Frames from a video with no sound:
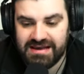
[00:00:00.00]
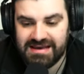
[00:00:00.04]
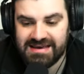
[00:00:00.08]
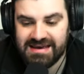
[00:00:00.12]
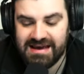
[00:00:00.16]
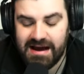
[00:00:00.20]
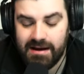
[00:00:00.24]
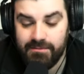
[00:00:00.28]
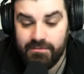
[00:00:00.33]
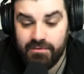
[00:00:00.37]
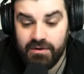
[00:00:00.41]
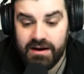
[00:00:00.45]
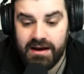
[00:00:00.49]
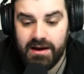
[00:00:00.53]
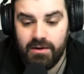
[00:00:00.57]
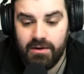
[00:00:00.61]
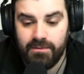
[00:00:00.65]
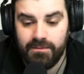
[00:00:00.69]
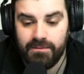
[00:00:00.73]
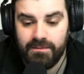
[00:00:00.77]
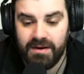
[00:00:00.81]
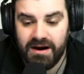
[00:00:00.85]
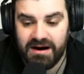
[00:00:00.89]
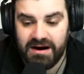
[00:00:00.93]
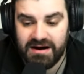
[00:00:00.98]
Gabriel
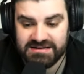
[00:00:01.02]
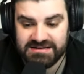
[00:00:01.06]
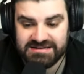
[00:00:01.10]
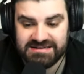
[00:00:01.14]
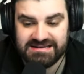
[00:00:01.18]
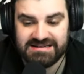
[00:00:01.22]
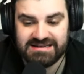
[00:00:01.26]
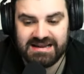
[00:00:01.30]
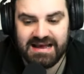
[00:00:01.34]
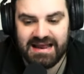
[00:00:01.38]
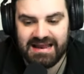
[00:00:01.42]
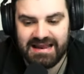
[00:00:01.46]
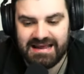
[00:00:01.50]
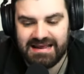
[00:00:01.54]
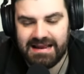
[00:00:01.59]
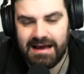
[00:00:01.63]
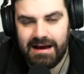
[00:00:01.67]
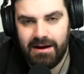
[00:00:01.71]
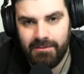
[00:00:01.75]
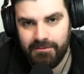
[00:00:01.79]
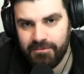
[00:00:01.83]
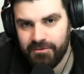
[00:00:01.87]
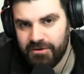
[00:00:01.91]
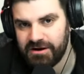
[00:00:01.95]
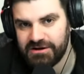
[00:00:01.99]
Martinelli.
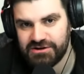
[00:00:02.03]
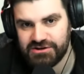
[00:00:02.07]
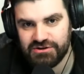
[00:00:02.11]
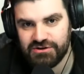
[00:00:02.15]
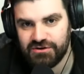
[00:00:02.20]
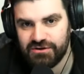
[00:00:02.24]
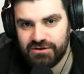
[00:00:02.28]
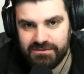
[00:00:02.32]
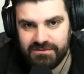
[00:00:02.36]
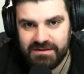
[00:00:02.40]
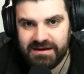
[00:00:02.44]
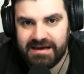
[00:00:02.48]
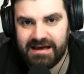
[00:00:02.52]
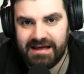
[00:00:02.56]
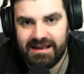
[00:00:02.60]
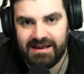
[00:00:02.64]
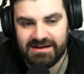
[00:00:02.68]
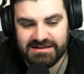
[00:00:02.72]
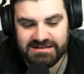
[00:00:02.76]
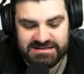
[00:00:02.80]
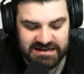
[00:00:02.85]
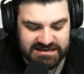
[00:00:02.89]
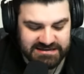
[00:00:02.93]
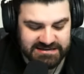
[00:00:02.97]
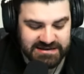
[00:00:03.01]
Now, I'm pretty sure that Mikel
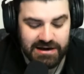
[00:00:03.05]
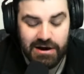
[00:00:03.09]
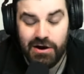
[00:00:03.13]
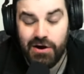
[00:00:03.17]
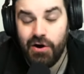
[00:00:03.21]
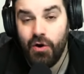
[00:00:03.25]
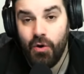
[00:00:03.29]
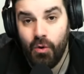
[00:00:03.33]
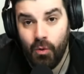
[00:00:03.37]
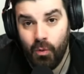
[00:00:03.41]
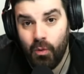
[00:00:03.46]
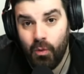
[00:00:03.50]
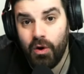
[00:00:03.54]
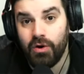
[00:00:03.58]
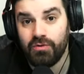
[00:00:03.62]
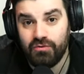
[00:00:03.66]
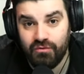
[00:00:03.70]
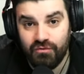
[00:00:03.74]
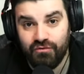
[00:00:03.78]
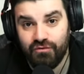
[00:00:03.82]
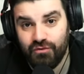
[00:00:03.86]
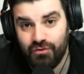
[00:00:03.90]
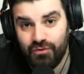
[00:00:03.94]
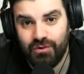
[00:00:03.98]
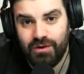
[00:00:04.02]
Arteta
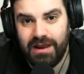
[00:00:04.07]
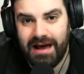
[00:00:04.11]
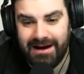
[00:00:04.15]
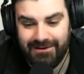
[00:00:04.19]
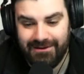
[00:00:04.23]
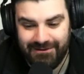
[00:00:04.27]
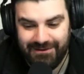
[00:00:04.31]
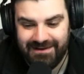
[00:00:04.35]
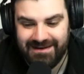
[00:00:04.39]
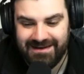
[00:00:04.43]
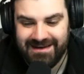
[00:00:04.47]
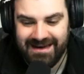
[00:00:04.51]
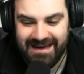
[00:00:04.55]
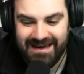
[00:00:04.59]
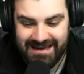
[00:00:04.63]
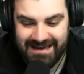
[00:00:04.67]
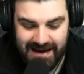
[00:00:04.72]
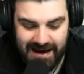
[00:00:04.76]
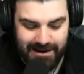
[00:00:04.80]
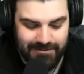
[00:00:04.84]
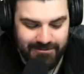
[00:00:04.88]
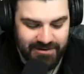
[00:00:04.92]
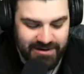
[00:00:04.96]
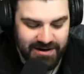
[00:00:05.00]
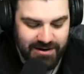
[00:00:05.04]
won't rule out
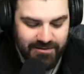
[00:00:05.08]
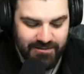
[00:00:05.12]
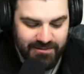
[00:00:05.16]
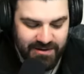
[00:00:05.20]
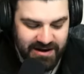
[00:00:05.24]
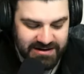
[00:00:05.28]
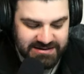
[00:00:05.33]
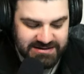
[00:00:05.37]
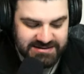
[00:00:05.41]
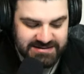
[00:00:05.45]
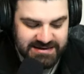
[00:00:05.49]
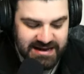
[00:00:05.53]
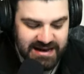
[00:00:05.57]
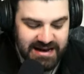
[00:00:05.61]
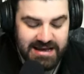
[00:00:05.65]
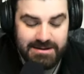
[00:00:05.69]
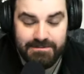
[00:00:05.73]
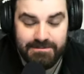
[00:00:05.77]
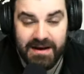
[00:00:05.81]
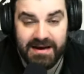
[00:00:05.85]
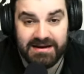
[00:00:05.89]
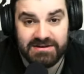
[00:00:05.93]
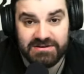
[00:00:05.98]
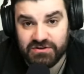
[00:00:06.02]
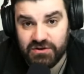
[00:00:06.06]
Gabriel Martinelli
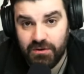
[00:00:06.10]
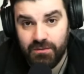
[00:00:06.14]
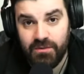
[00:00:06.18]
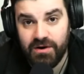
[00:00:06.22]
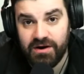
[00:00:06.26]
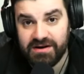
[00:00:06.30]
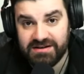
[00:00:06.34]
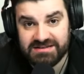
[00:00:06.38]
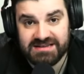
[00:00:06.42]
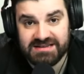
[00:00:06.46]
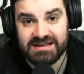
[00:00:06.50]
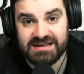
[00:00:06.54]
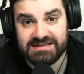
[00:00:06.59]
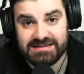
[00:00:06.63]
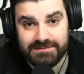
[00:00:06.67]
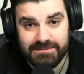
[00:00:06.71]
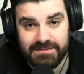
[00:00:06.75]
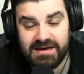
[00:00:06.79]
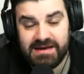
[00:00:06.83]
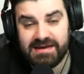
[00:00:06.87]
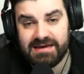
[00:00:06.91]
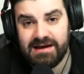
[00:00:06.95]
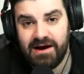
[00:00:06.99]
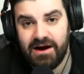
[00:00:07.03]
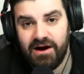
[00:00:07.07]
based on what he said to
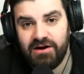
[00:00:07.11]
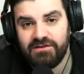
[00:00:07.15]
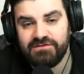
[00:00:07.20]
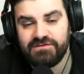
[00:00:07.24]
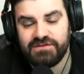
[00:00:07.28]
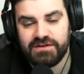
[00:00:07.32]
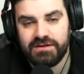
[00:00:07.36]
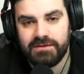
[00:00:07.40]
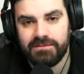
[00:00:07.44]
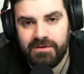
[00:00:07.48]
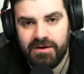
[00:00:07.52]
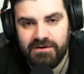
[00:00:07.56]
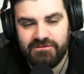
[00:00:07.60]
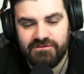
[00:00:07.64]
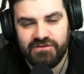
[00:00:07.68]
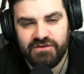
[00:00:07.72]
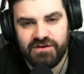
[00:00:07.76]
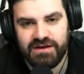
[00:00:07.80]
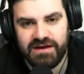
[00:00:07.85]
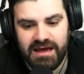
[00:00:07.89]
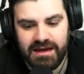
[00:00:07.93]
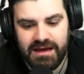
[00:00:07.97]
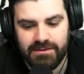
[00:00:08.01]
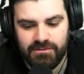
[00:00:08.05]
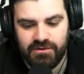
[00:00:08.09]
me after the
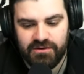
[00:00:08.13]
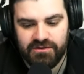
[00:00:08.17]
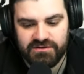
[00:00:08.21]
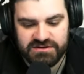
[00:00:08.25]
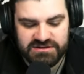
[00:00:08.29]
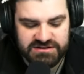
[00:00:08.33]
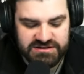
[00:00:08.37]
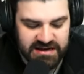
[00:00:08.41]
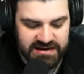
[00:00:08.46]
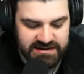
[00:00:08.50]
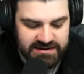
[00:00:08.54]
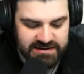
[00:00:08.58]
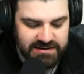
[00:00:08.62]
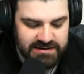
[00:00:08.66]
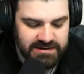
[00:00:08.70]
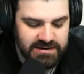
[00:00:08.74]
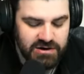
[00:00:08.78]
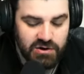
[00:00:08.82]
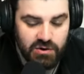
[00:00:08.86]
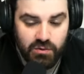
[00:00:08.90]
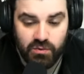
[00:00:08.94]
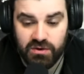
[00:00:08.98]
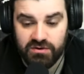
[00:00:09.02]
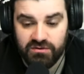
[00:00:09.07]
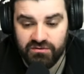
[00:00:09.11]
Brentford game, where he said,
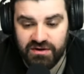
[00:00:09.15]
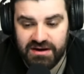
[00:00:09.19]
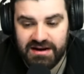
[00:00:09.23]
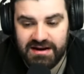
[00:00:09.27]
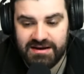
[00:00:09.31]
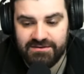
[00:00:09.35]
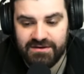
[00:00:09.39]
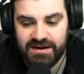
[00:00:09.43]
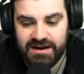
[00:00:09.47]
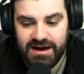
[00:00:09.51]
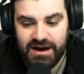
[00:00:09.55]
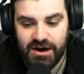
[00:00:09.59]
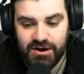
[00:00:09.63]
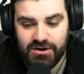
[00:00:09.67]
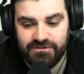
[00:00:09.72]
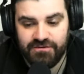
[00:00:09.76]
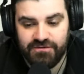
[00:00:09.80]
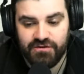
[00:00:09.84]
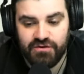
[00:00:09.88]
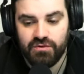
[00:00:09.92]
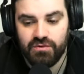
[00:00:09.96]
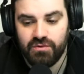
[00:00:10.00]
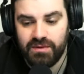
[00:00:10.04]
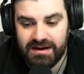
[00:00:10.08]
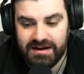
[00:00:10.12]
we're really, really
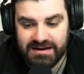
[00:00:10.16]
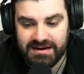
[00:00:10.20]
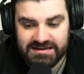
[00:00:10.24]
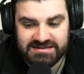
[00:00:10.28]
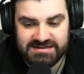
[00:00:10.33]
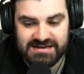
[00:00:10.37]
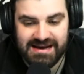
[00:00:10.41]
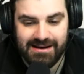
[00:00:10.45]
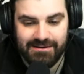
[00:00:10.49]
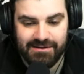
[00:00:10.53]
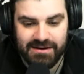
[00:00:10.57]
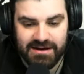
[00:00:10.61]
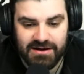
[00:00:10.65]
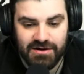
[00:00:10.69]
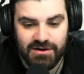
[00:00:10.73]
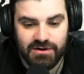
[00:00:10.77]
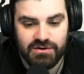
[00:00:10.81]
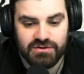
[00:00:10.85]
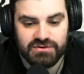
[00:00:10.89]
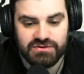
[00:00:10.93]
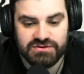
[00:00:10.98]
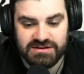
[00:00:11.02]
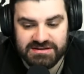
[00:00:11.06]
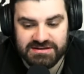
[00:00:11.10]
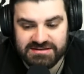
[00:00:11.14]
hopeful. We're going to see how it
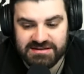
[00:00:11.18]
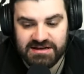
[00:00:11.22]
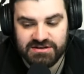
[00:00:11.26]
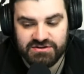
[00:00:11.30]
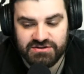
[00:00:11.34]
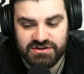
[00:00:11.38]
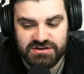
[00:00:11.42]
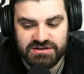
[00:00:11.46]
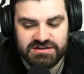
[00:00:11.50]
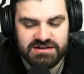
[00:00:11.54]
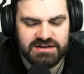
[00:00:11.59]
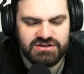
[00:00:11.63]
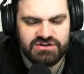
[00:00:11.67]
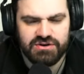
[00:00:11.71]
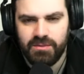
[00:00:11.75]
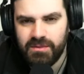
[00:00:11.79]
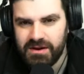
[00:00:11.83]
goes, et cetera, et cetera.